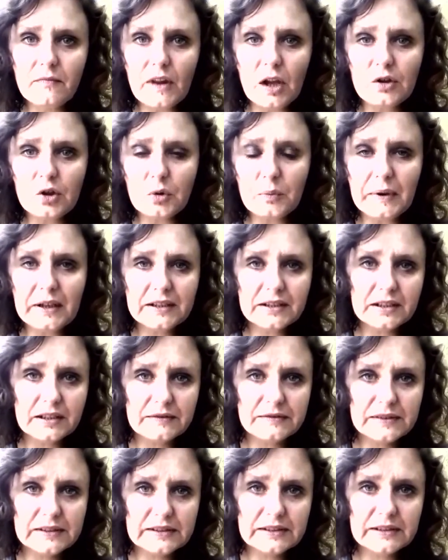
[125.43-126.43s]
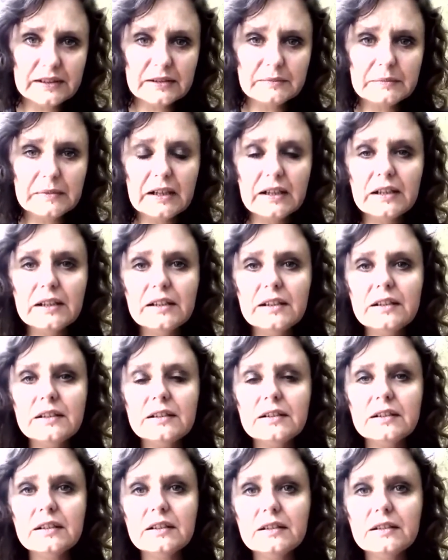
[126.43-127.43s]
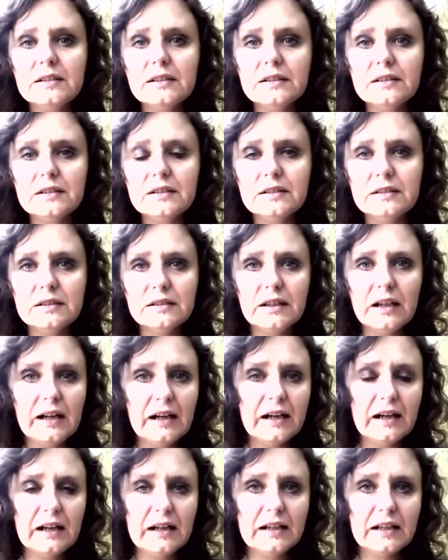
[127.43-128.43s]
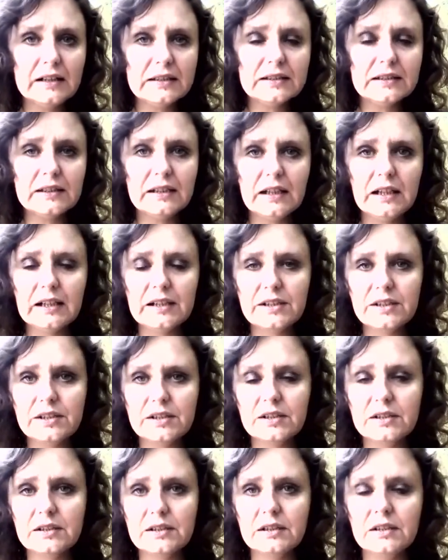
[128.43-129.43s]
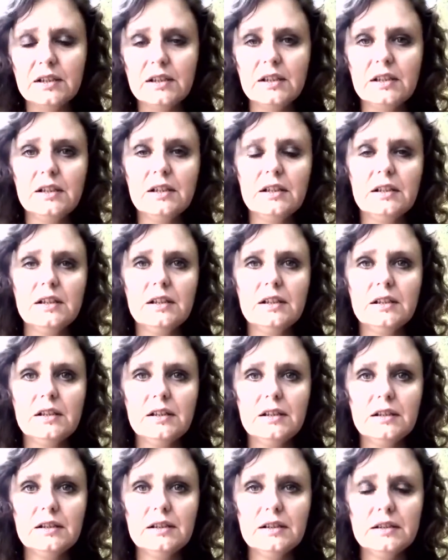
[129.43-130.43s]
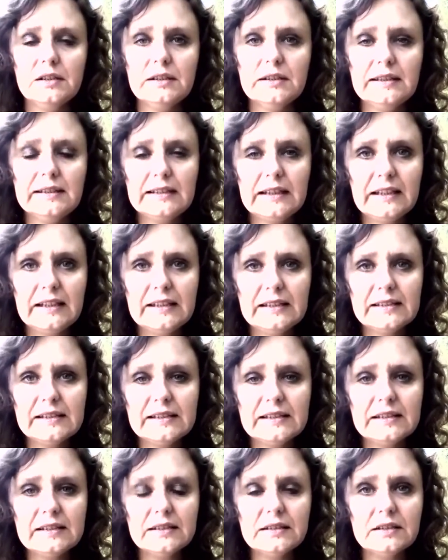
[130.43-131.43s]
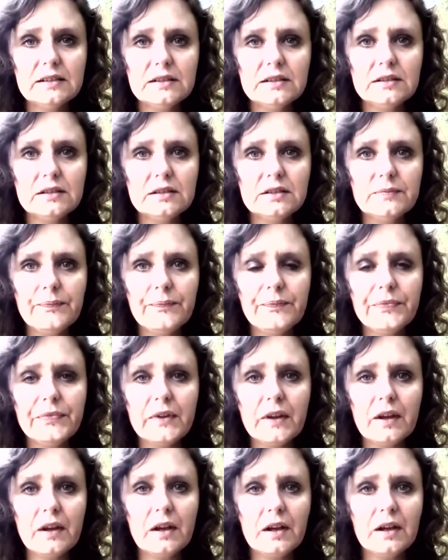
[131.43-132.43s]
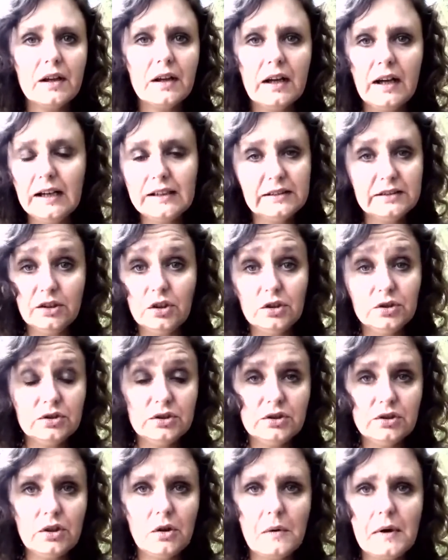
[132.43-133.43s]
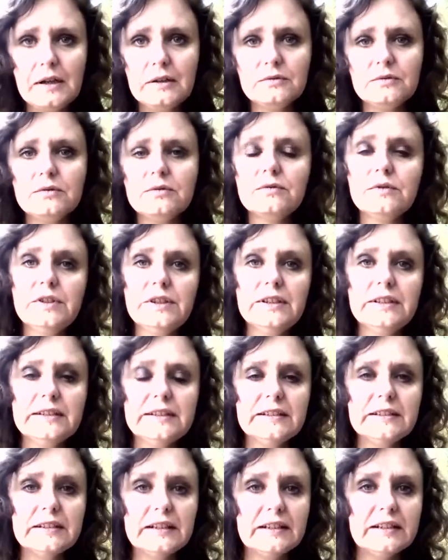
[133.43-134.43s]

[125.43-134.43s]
You might have seen my heart action test. I don't know how to read it,